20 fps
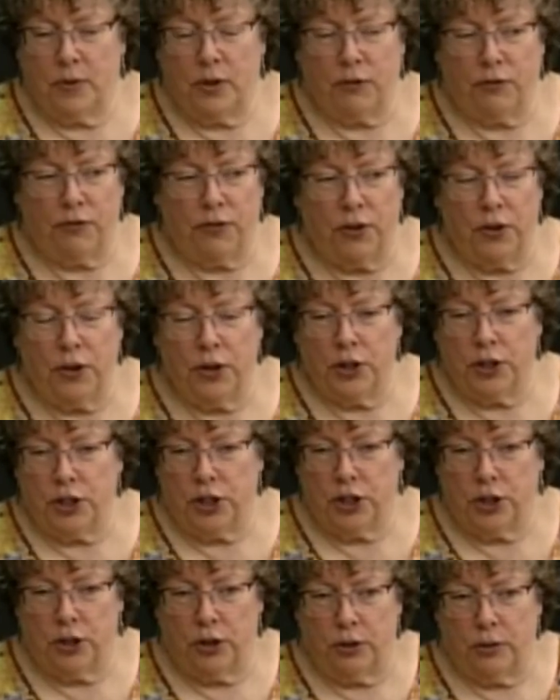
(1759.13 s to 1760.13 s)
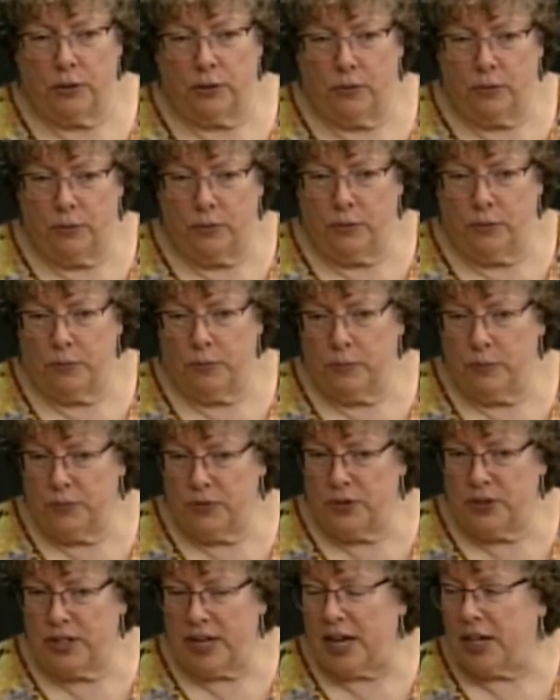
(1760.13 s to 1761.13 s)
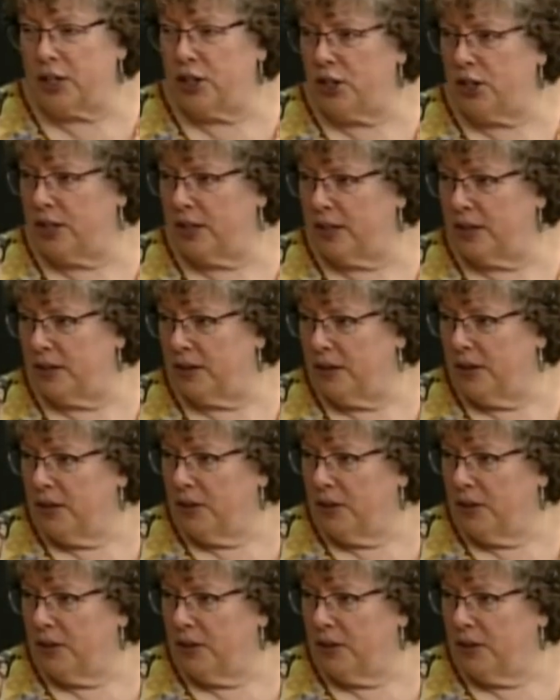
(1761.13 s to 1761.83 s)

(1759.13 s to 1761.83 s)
furniture section.